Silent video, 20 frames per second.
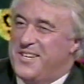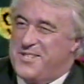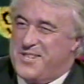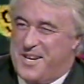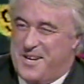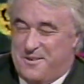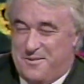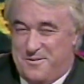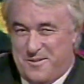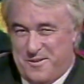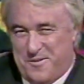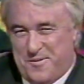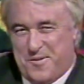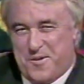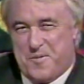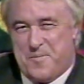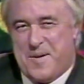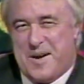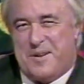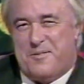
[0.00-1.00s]
Jennifer, if
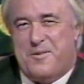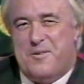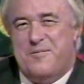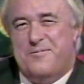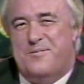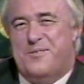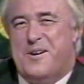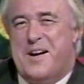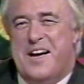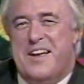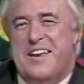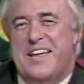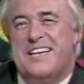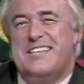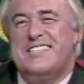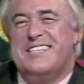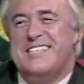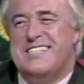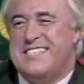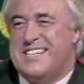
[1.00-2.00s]
you'll make room for our
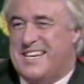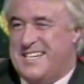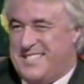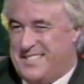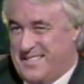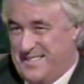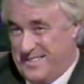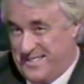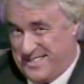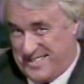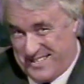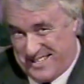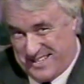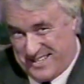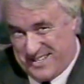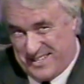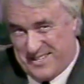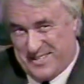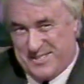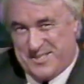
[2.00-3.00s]
next contestant,
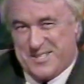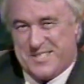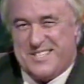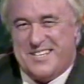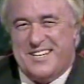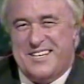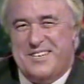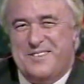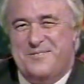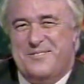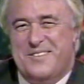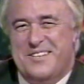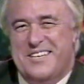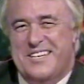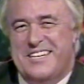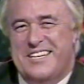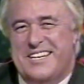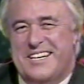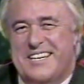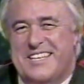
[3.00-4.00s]
uh, just you. leave
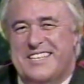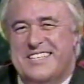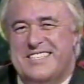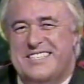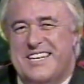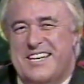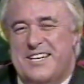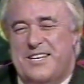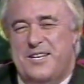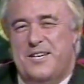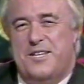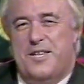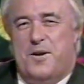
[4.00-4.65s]
the, uh, the set here.